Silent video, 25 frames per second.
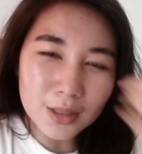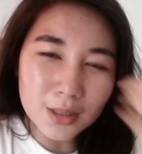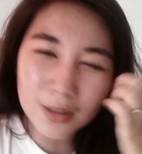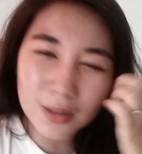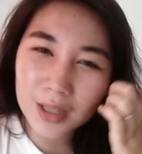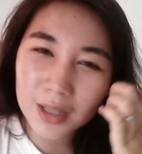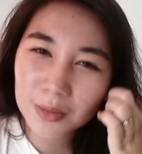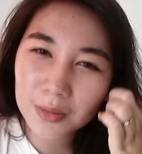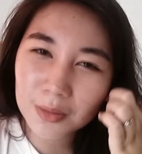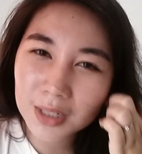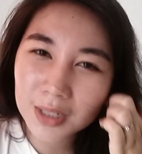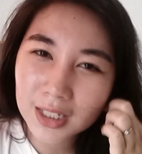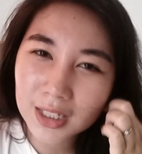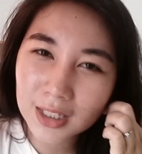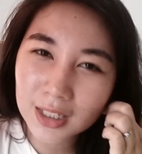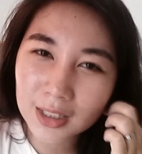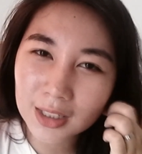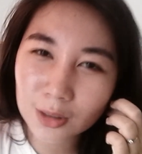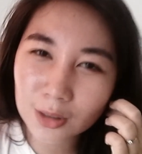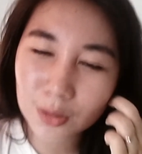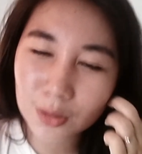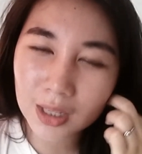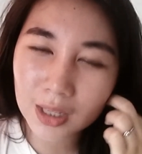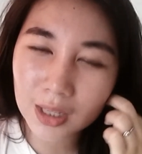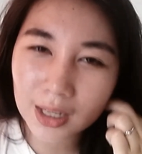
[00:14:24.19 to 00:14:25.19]
So I really
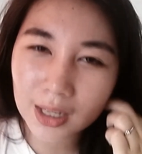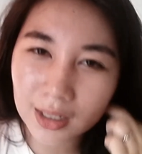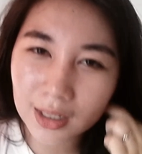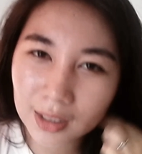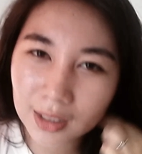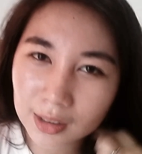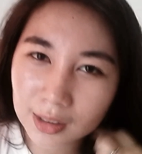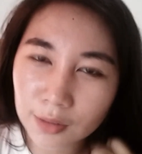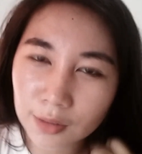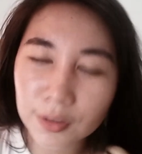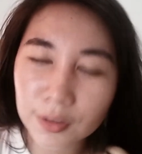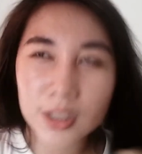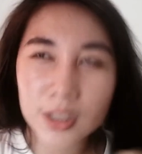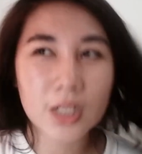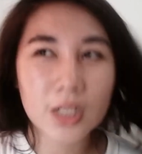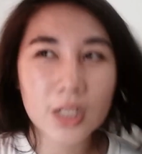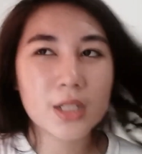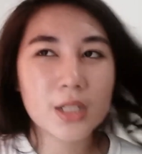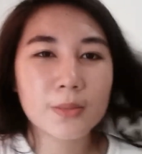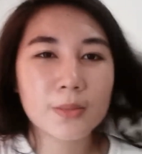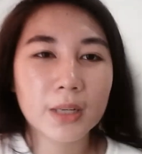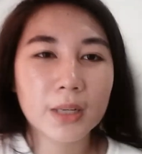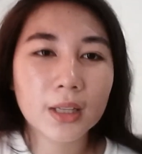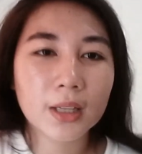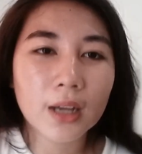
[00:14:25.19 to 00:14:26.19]
need to take a lot of
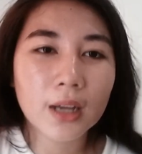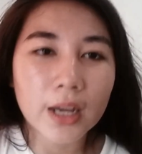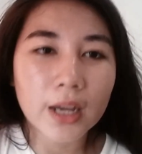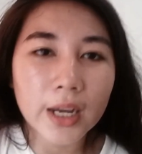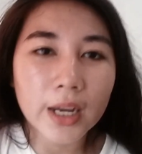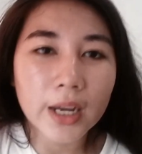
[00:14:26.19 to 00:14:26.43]
adjustment.